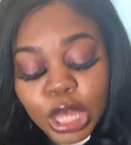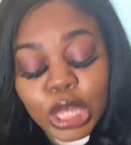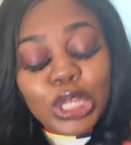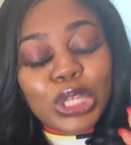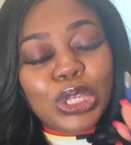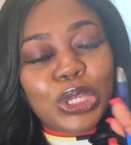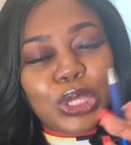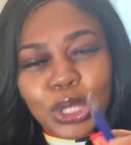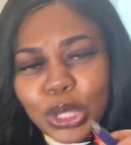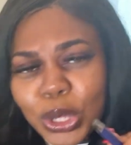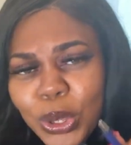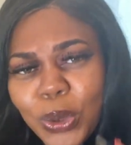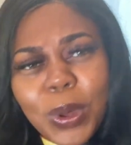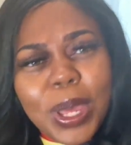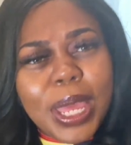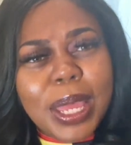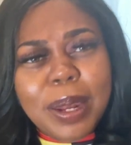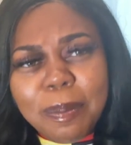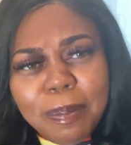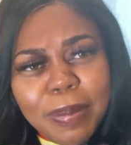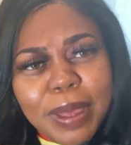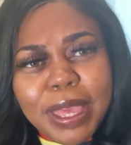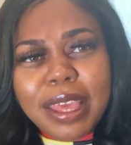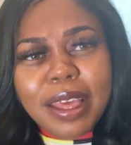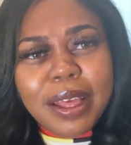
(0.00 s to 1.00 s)
You
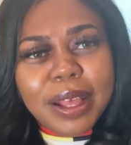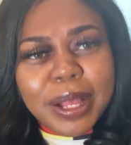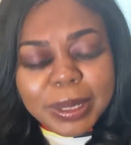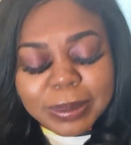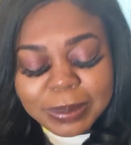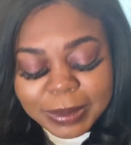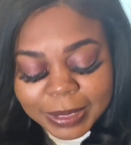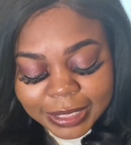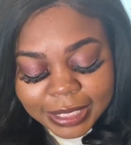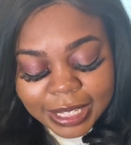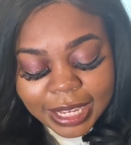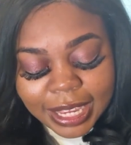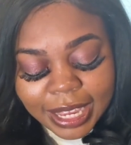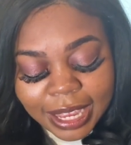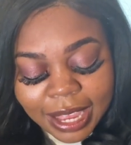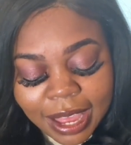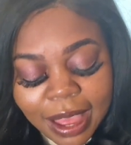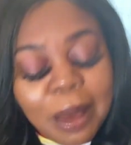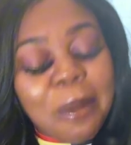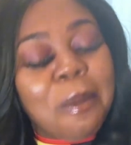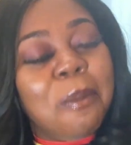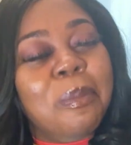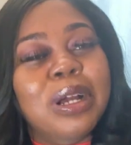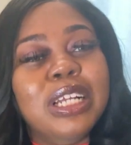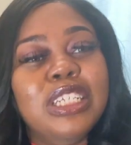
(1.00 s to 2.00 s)
can be upset,
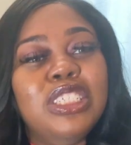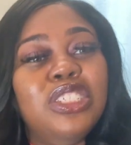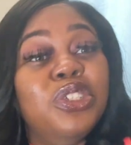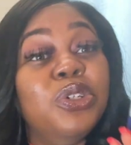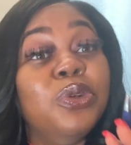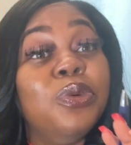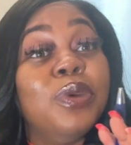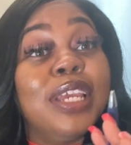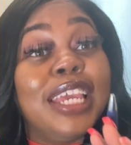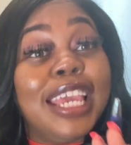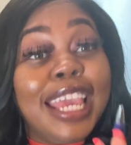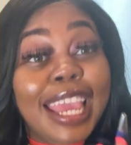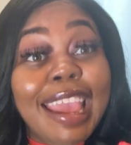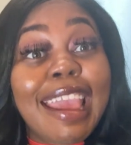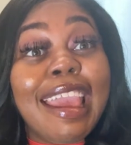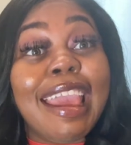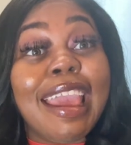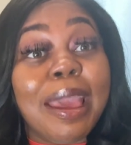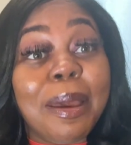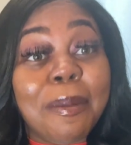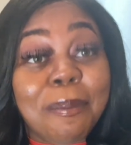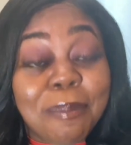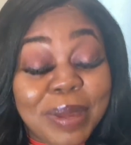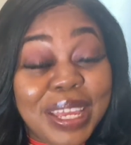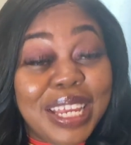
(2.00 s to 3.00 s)
but you
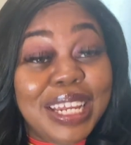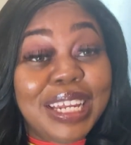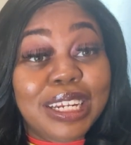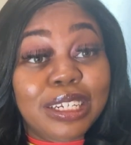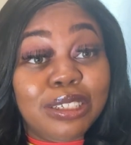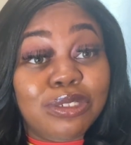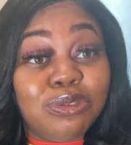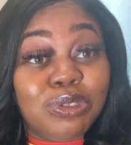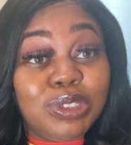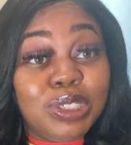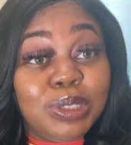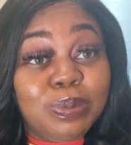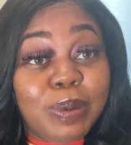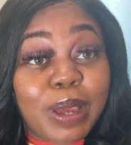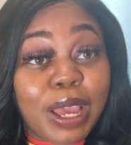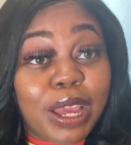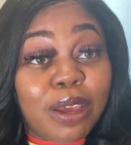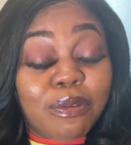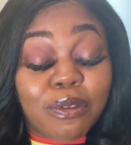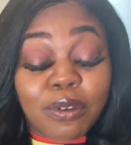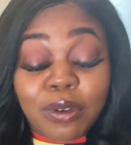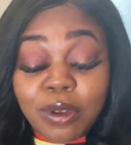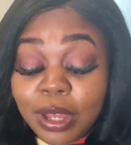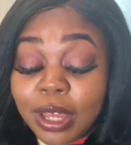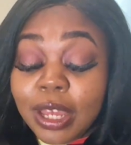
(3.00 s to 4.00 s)
can't be
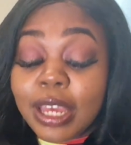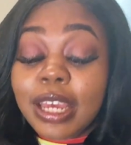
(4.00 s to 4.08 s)
disrespectful.